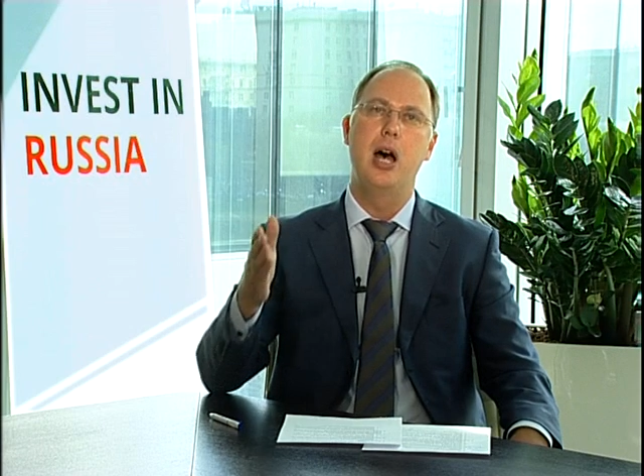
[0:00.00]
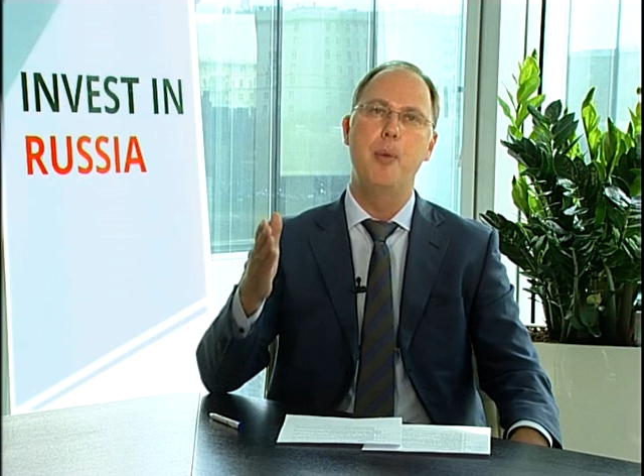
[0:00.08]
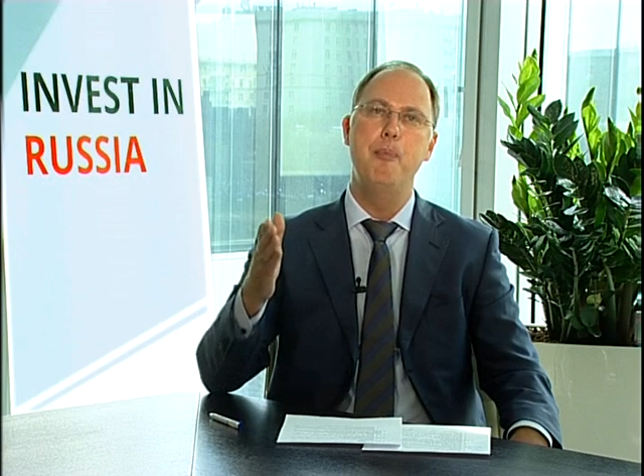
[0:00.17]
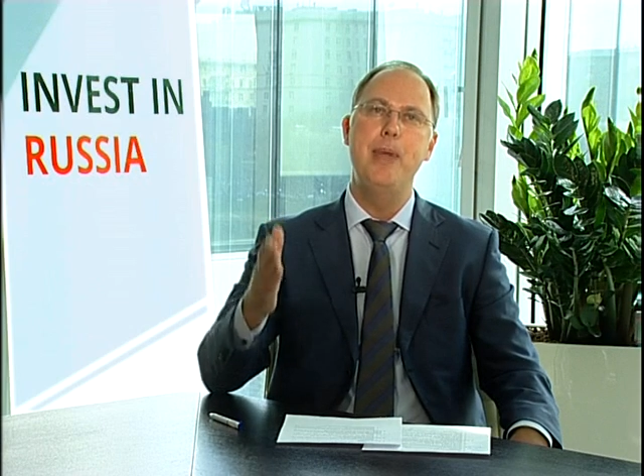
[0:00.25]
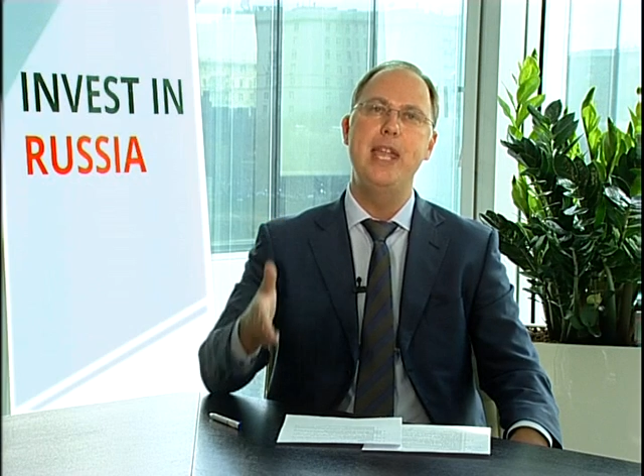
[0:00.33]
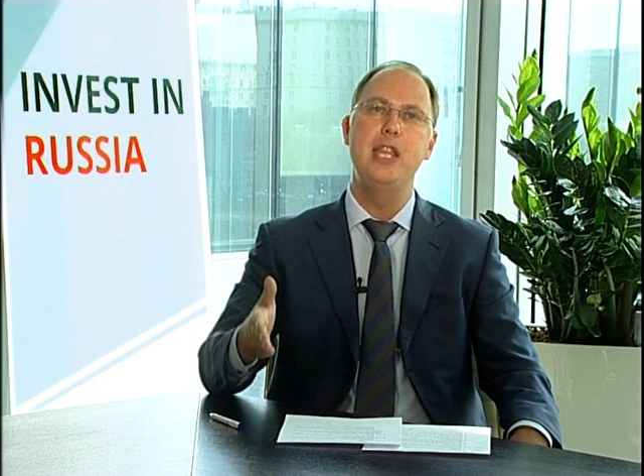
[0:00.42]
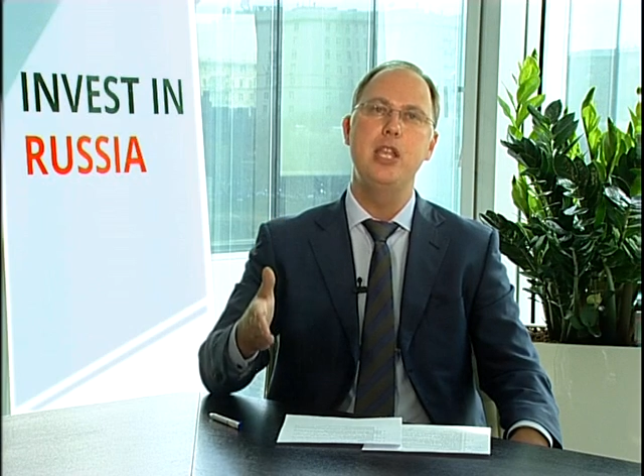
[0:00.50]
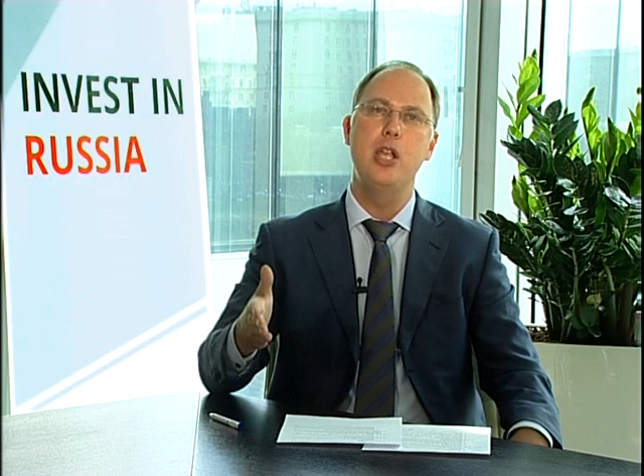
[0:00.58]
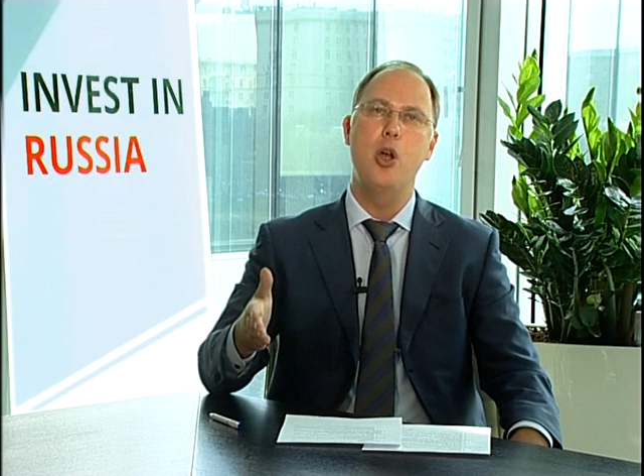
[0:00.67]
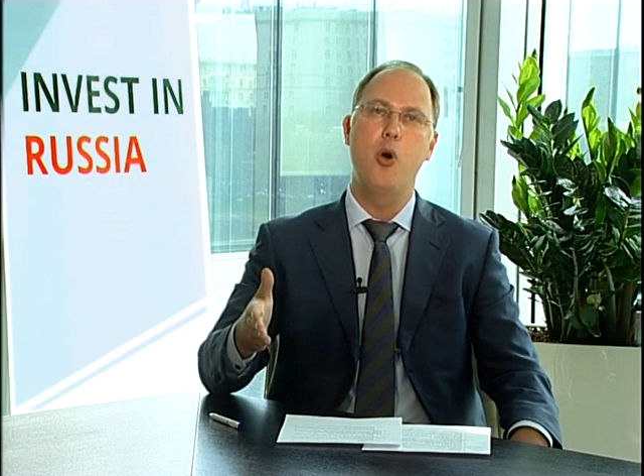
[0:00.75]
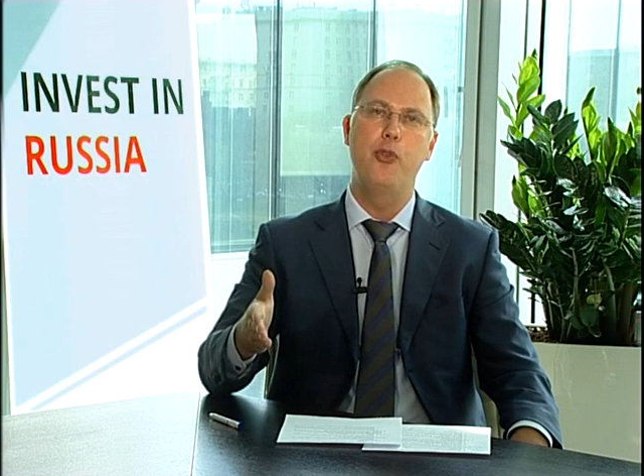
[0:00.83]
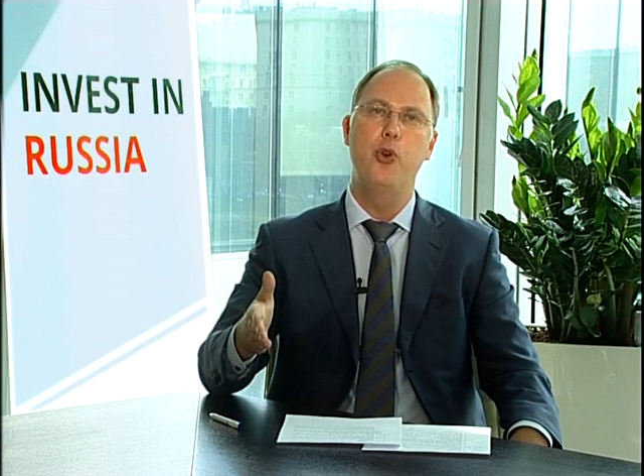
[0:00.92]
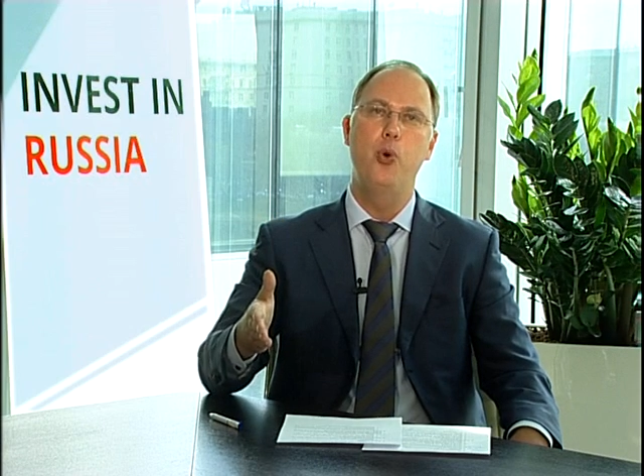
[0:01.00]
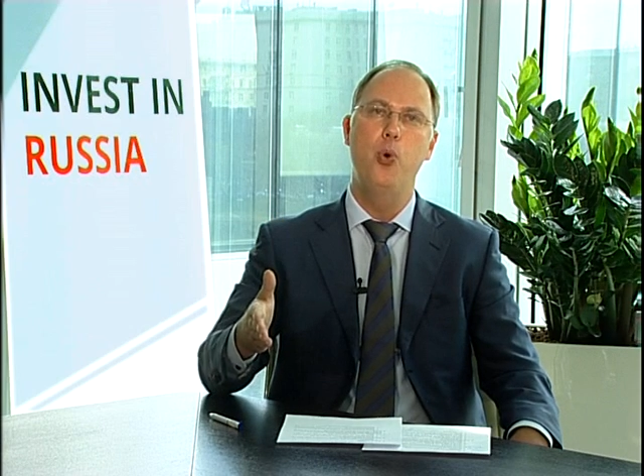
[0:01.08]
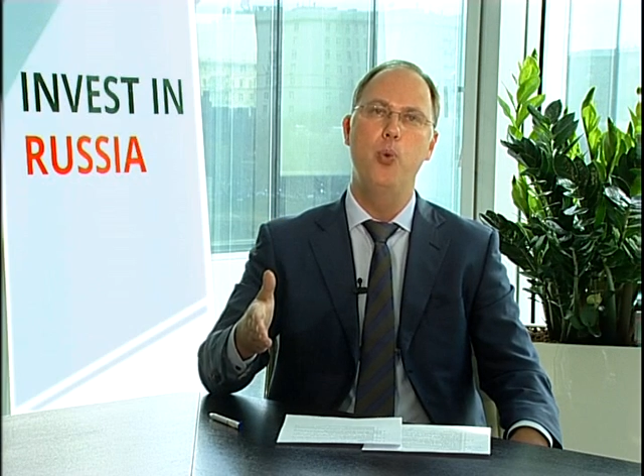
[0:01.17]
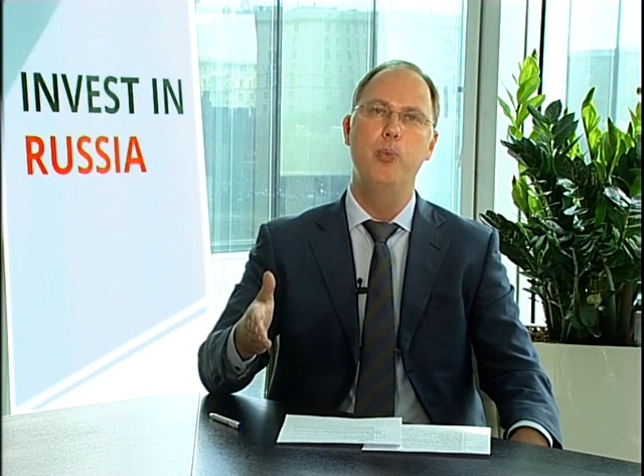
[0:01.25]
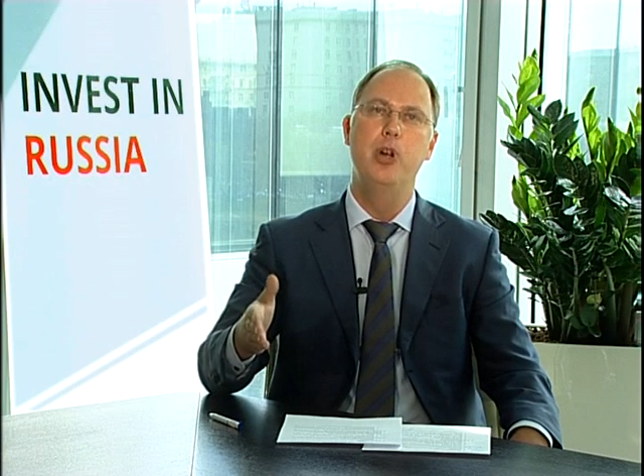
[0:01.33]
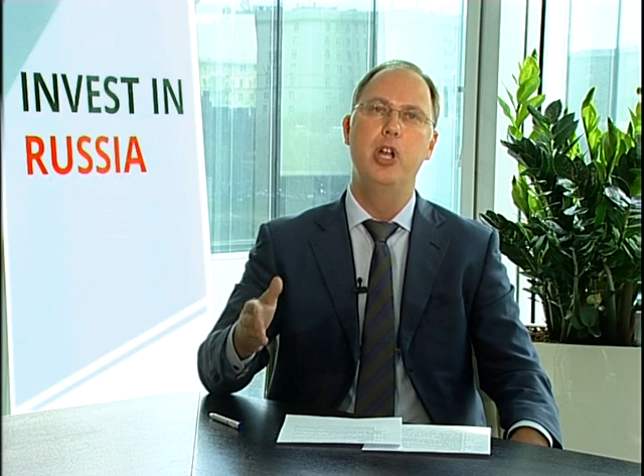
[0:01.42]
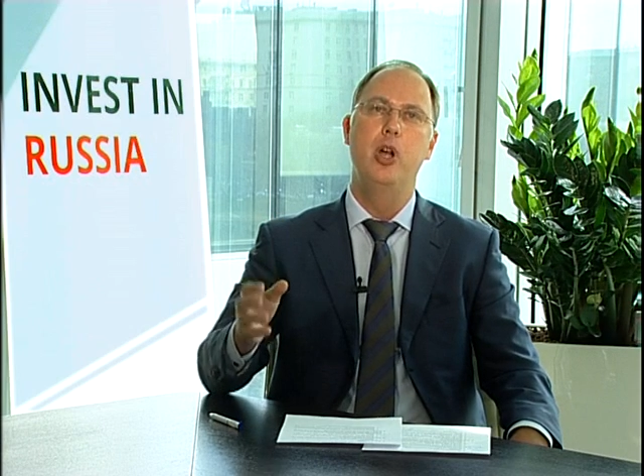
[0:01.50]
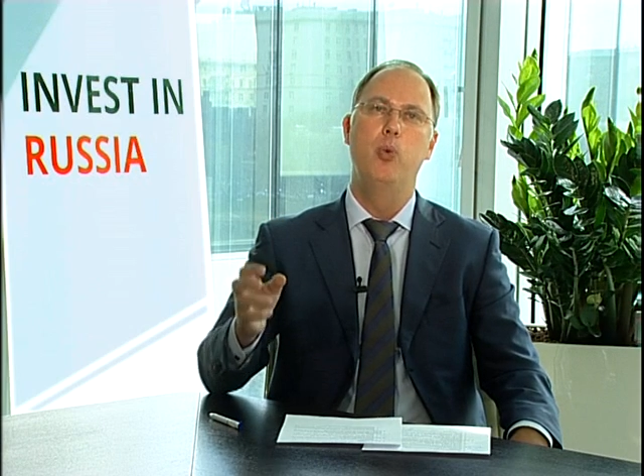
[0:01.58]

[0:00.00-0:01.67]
many of whom